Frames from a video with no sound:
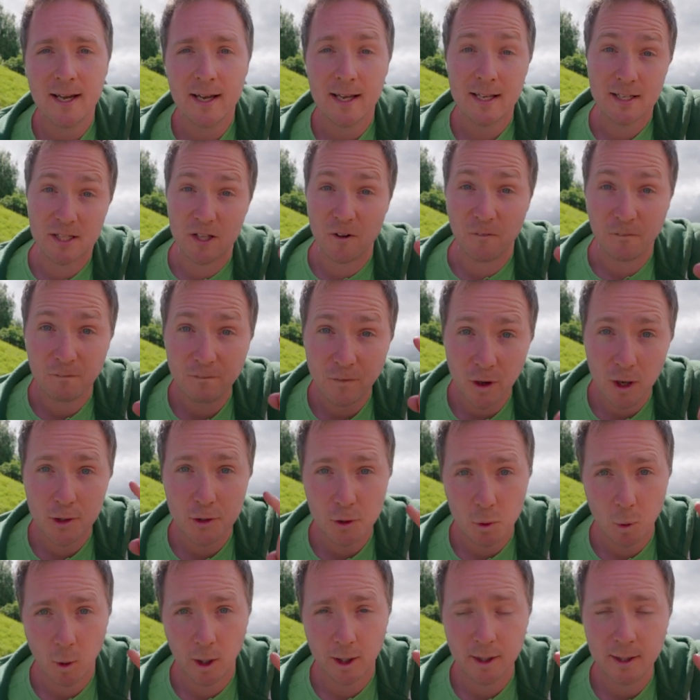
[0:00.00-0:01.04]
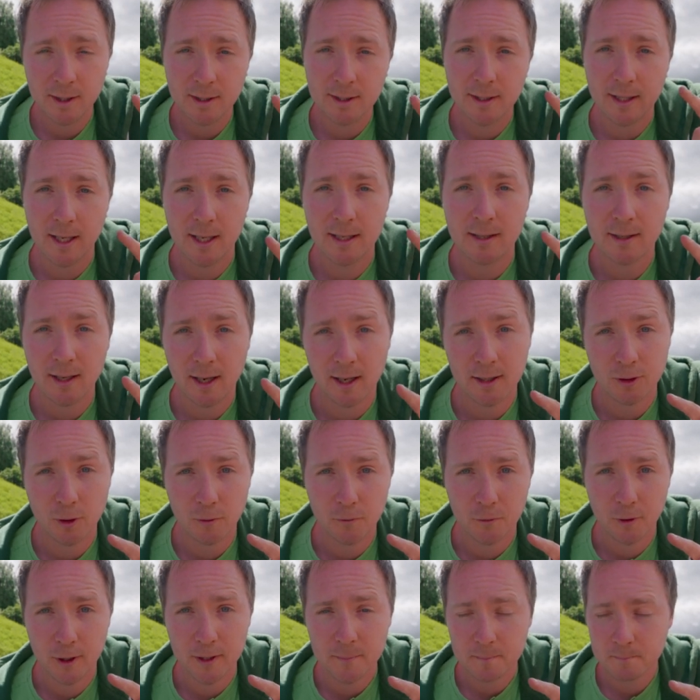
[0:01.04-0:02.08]
It's the first one in
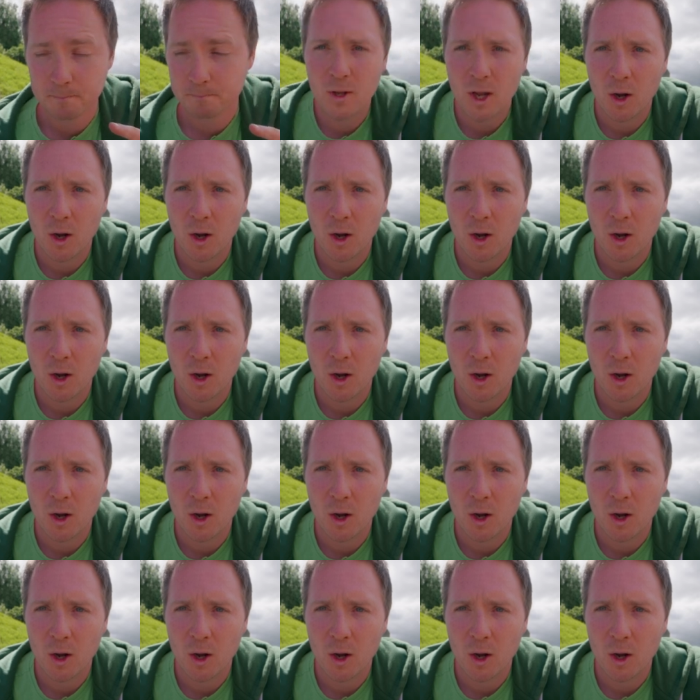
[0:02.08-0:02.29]
Llandovery.